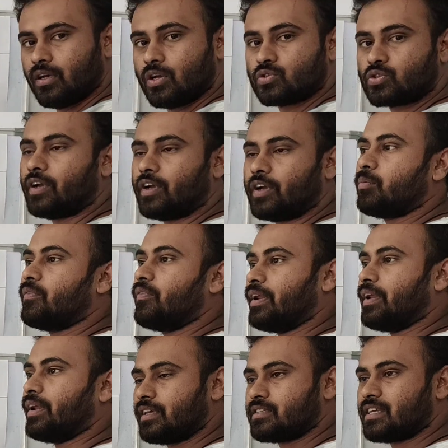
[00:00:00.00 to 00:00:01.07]
so it would be
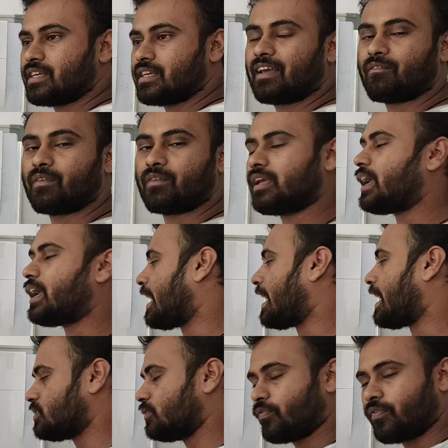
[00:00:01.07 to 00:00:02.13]
very easy and a very
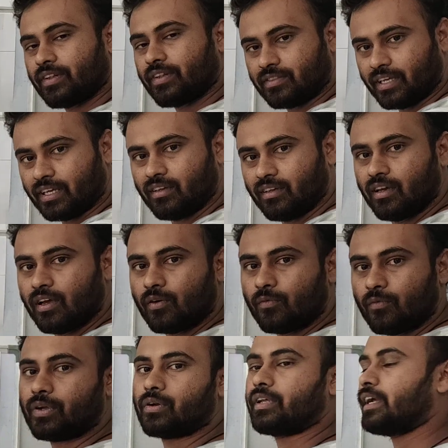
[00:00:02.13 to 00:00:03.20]
hassle-free thing.
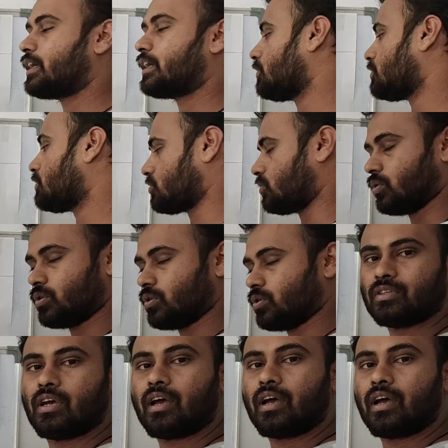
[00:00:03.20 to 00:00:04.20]
We could get our scores